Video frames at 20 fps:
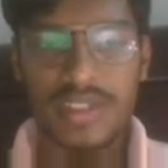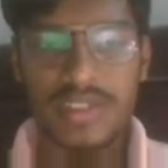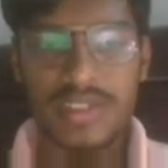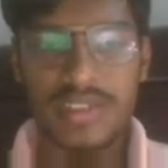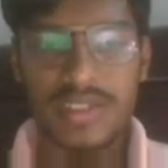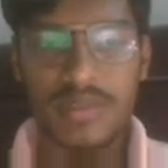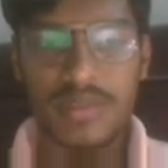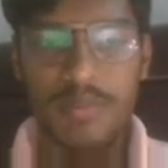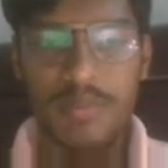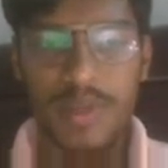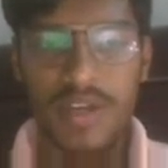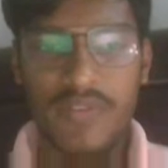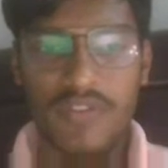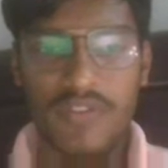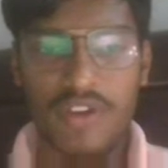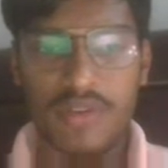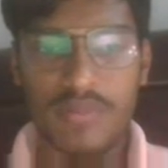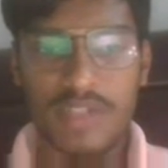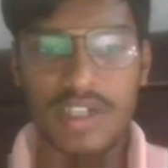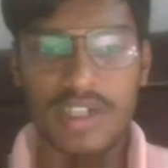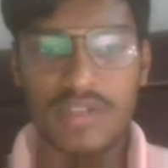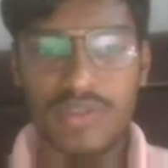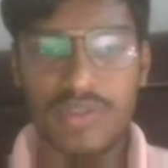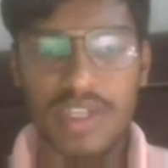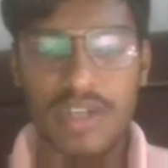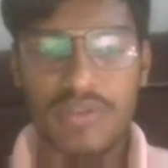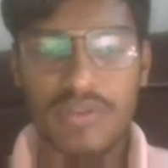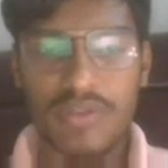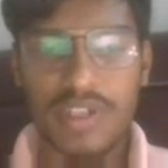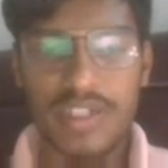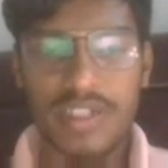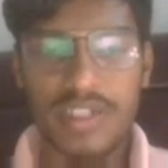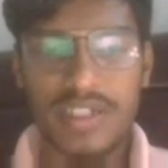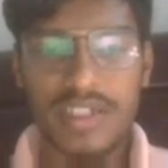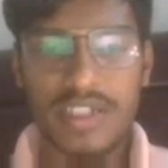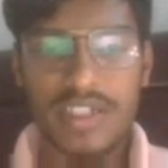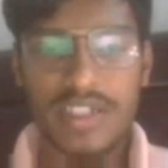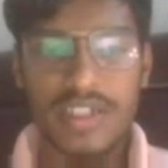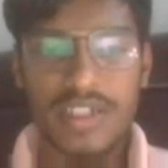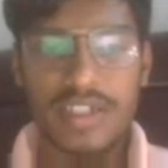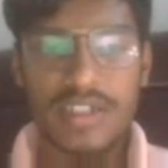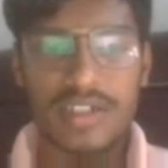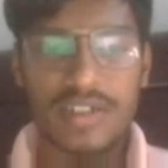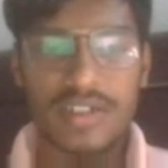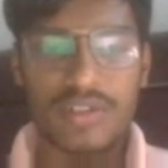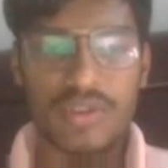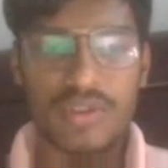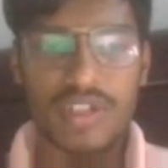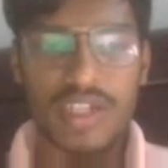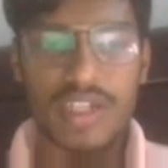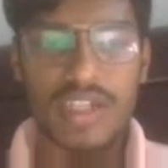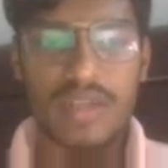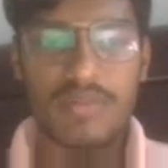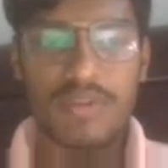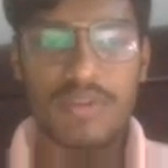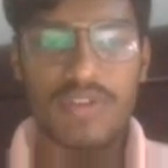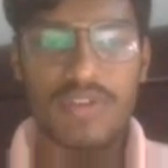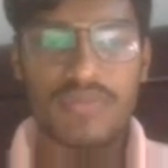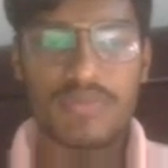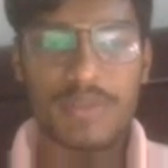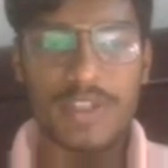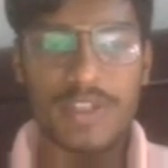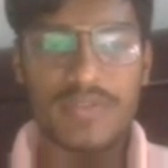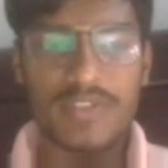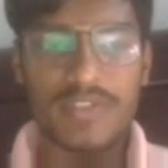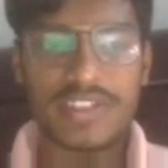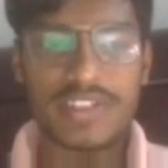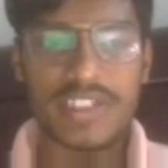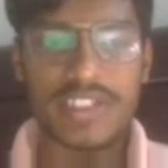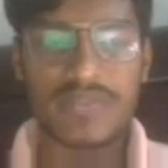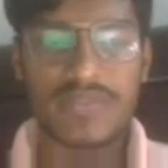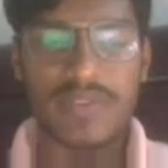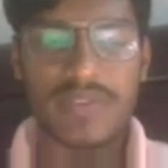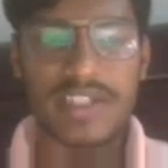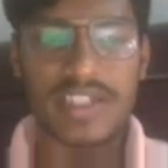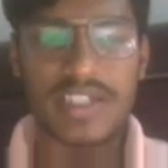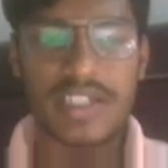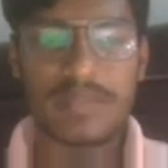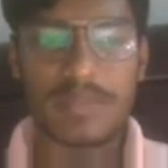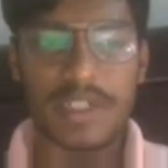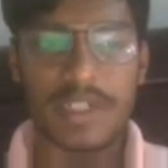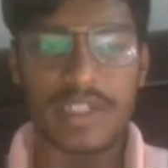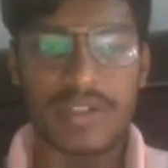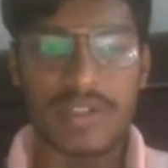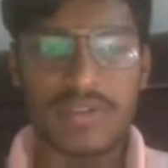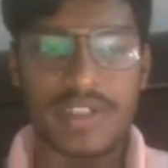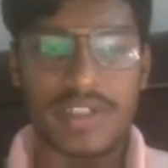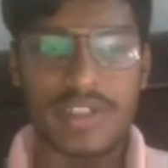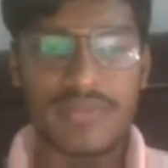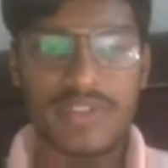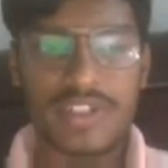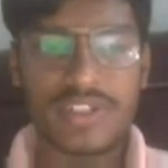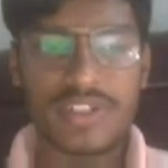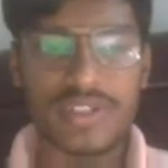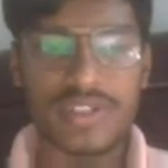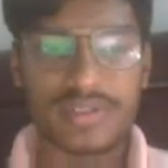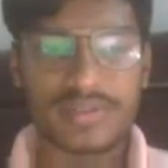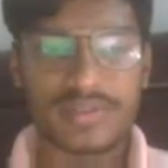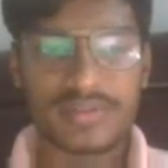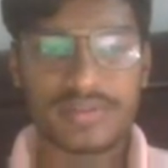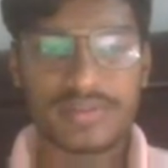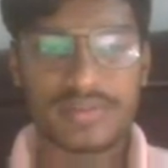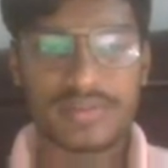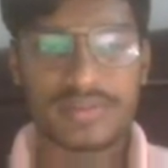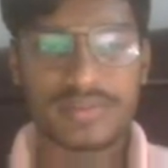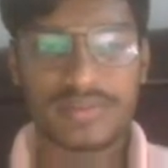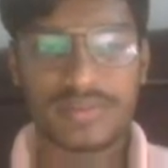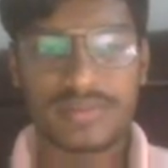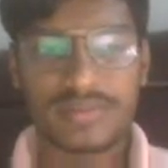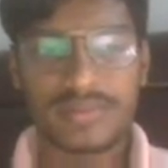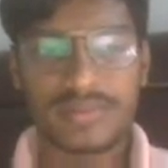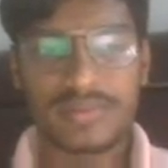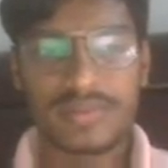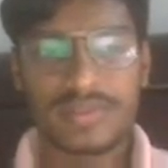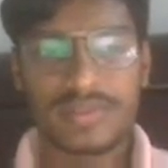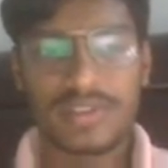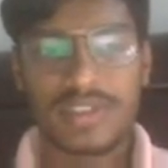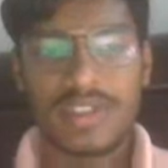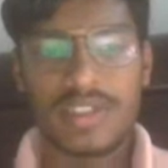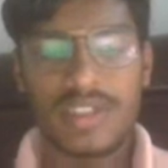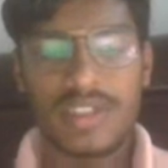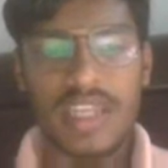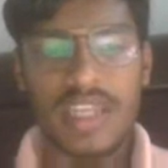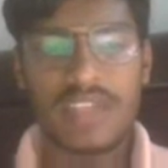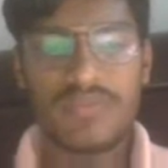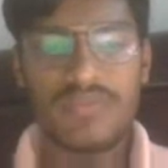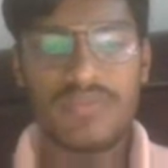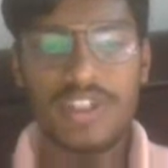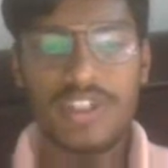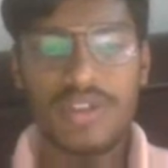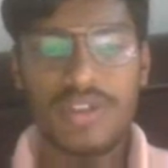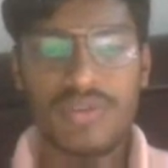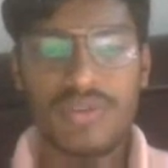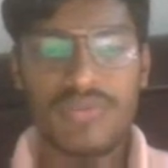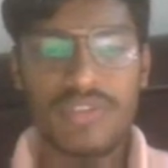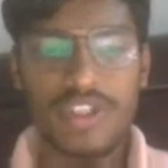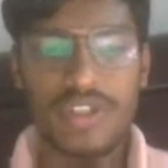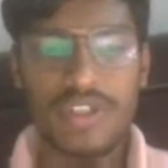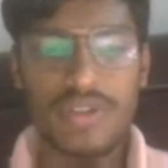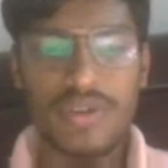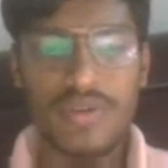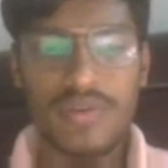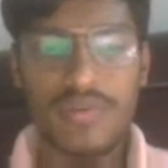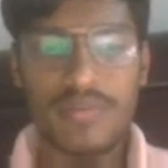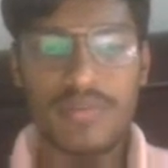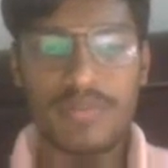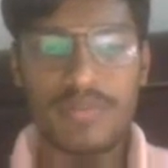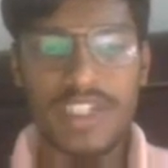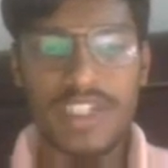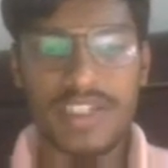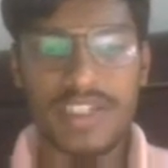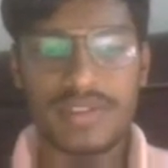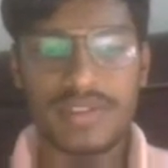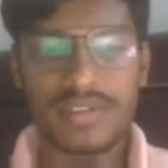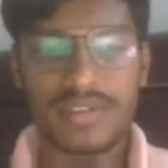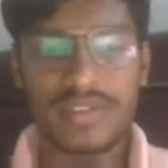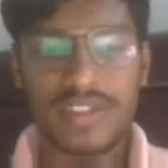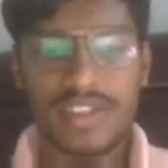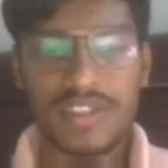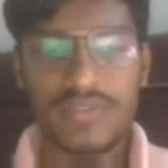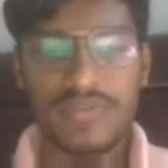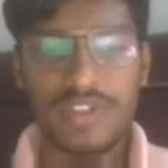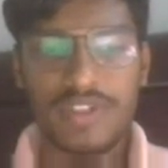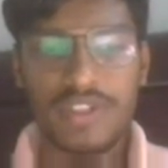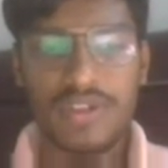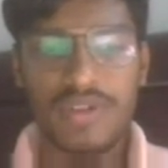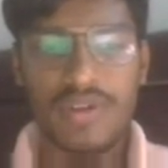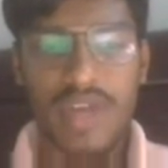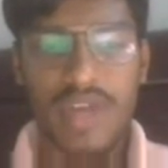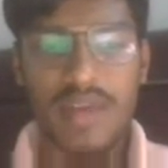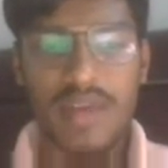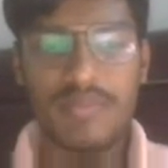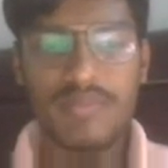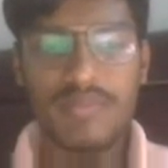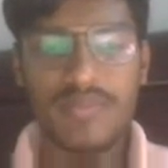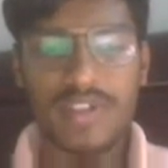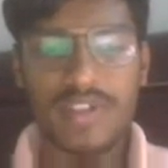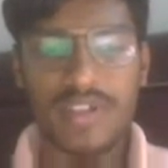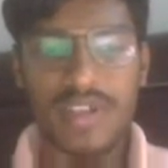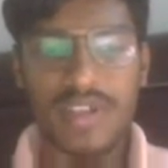It's simple formula to calculate total number of b which satisfied that particular equation. Like we know b, we know m